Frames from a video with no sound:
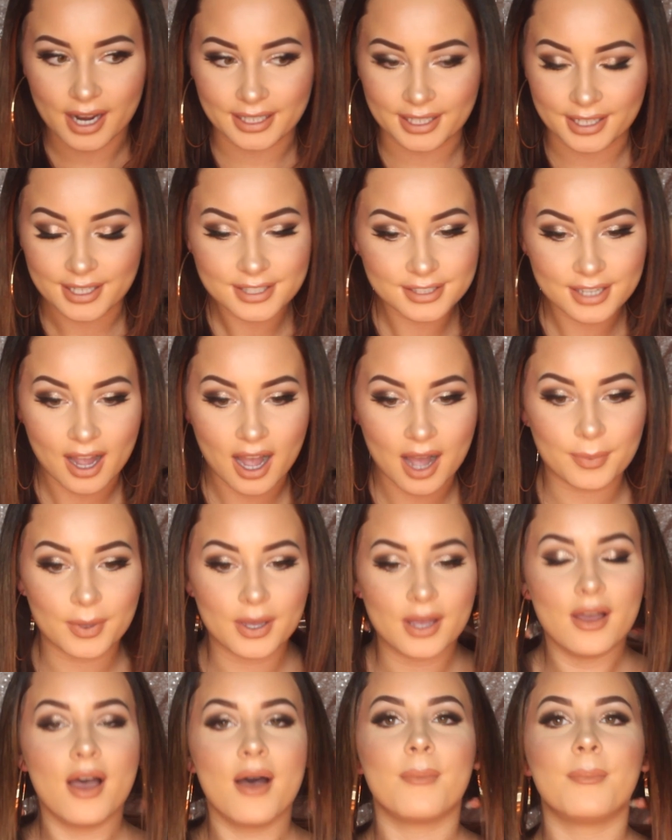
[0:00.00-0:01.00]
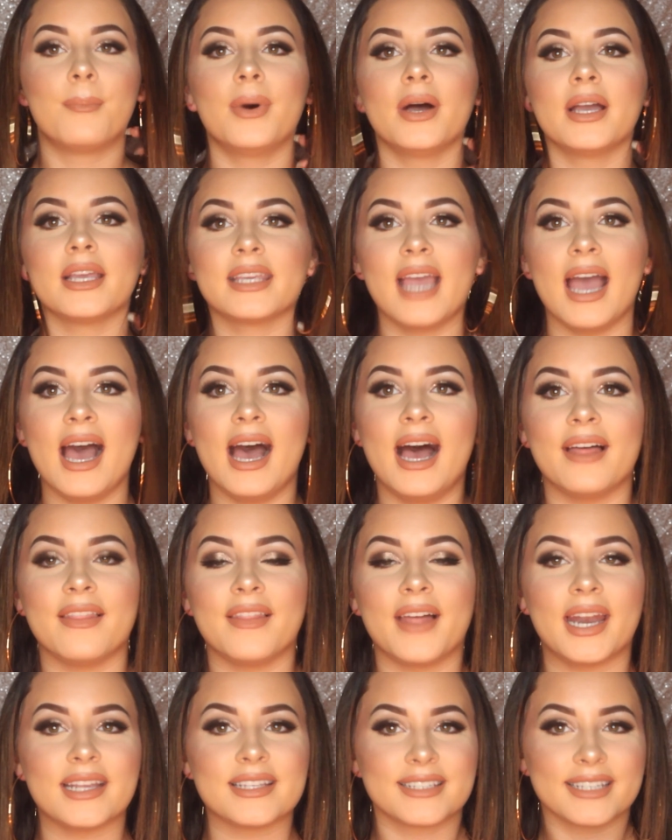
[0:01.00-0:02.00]
I need to stop. But yeah,
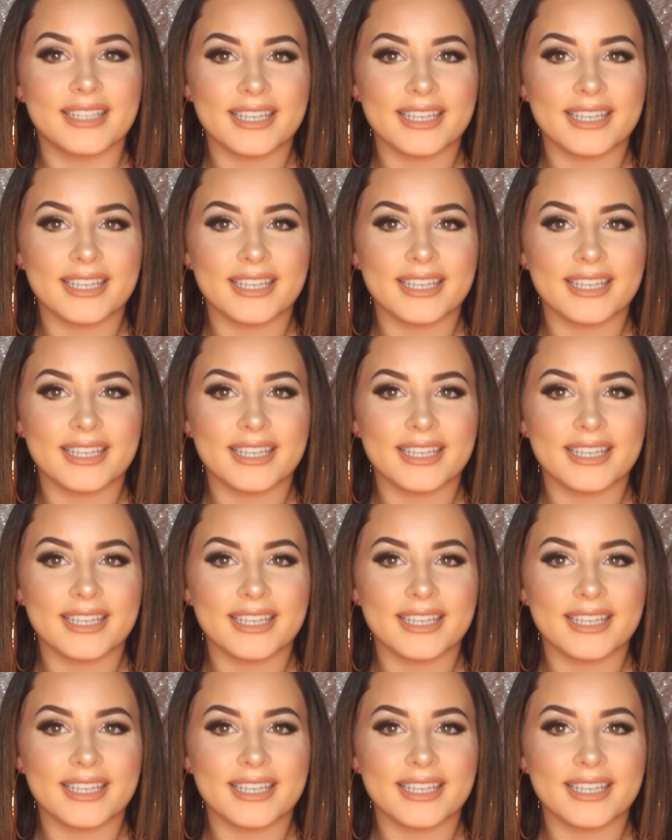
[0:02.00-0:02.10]
that is